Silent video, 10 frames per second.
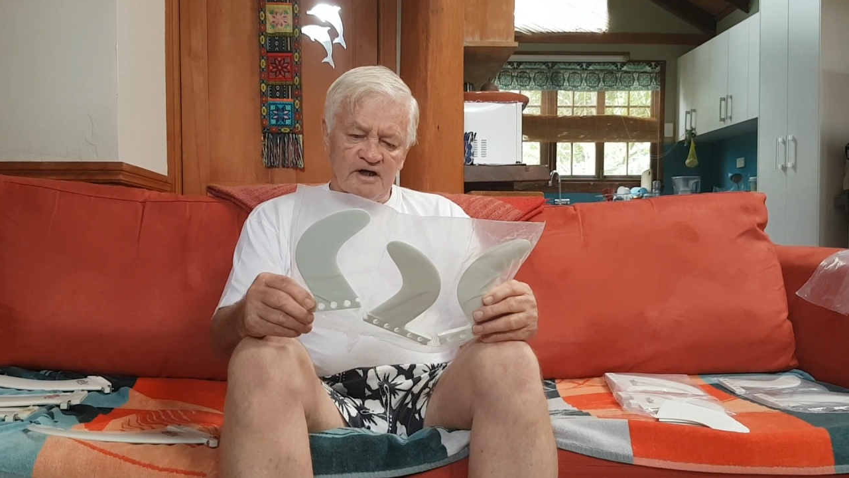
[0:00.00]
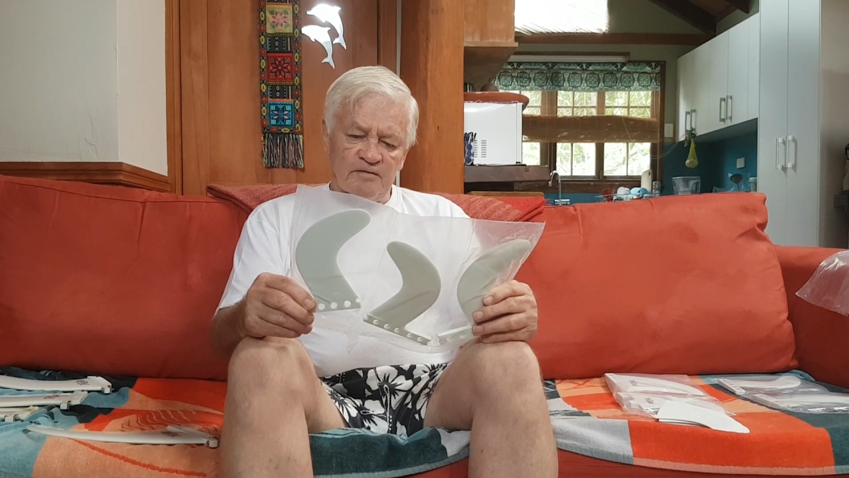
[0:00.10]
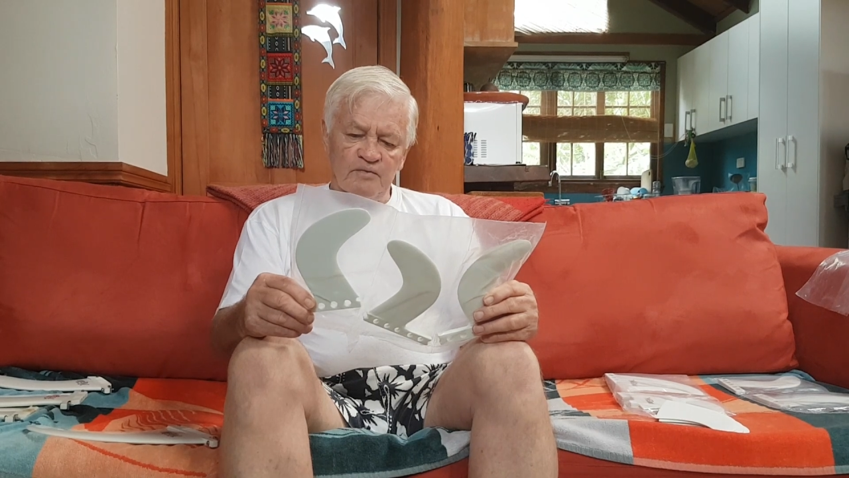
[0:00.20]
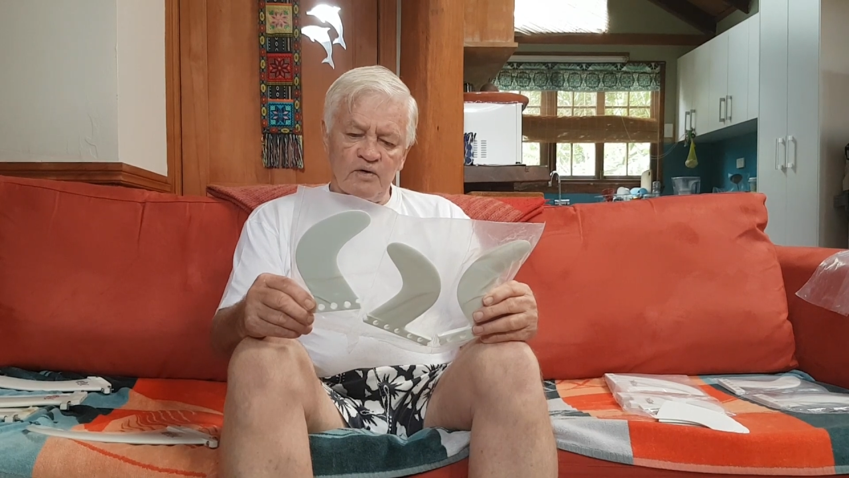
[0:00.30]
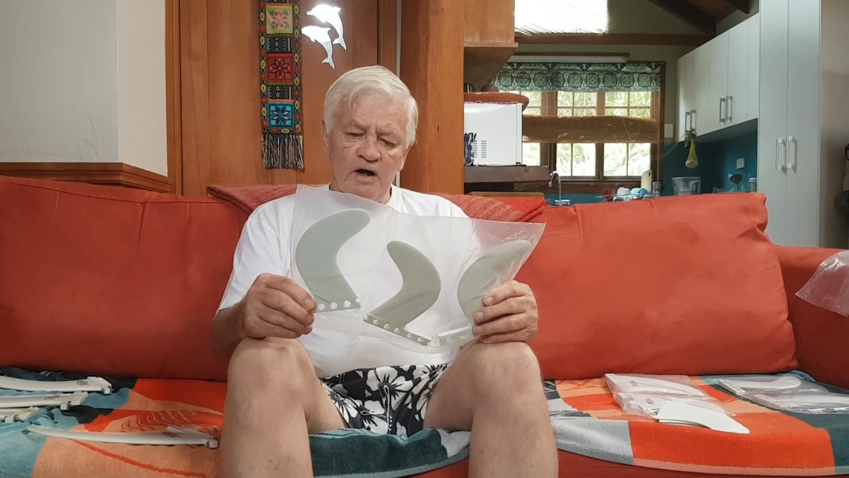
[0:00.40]

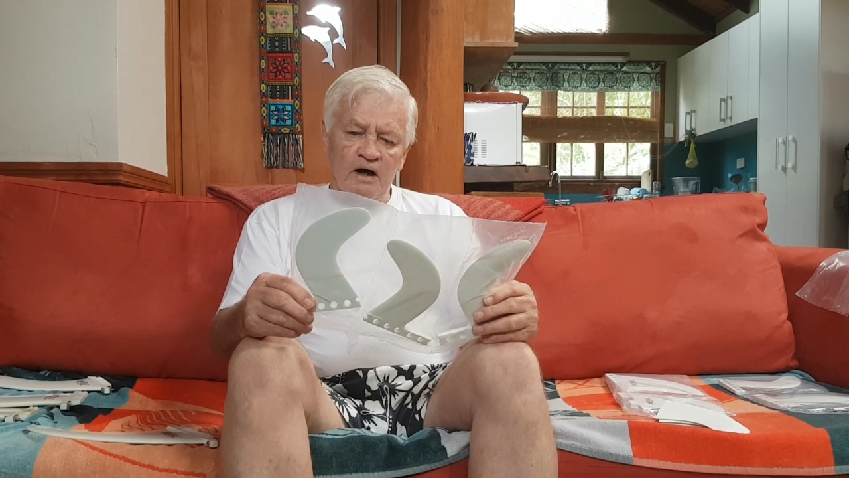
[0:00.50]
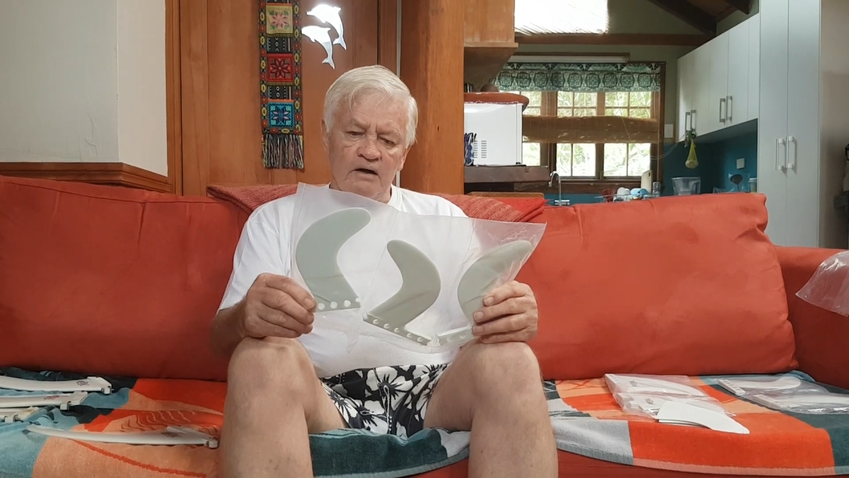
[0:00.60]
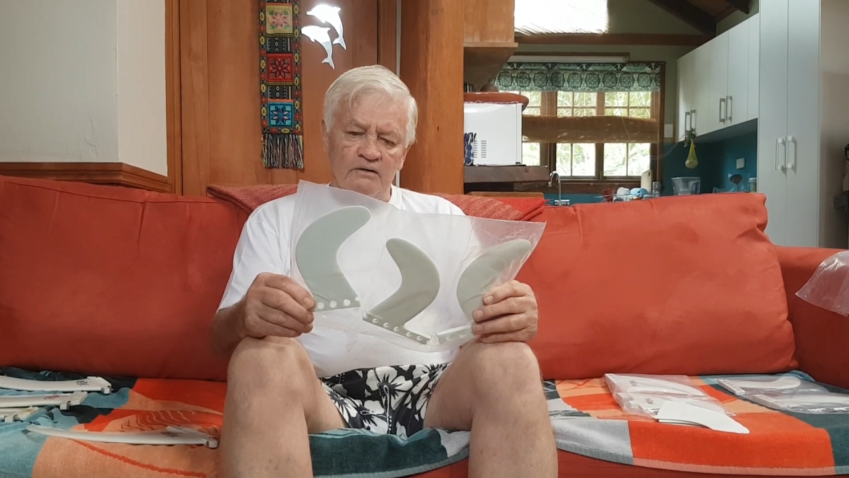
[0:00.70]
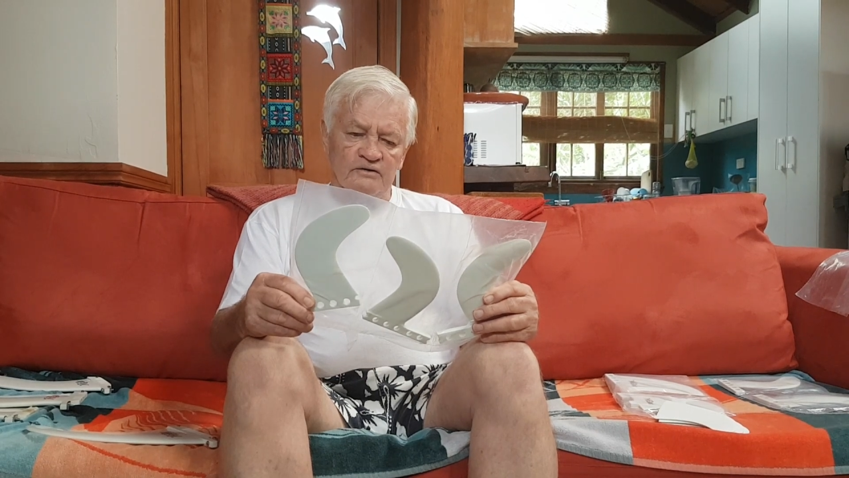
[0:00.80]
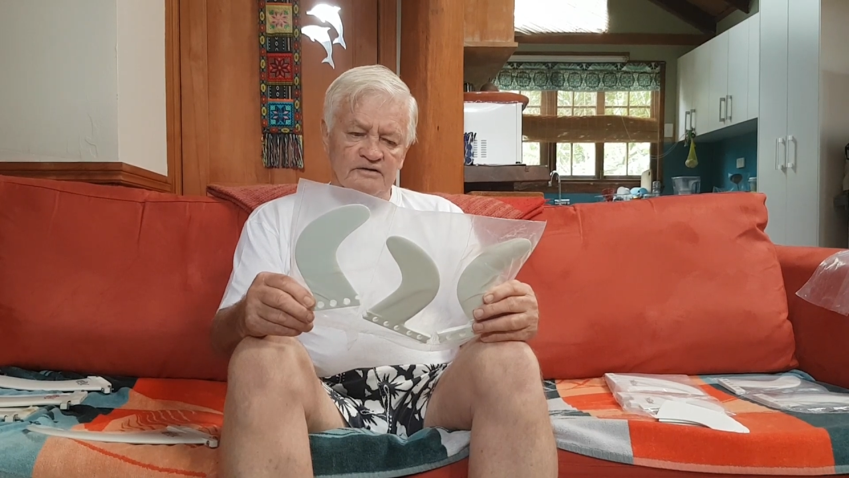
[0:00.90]
and more
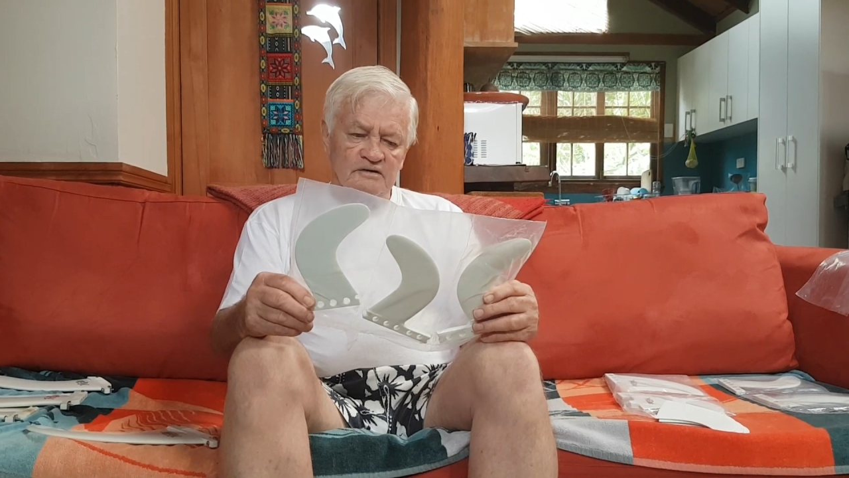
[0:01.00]
hold.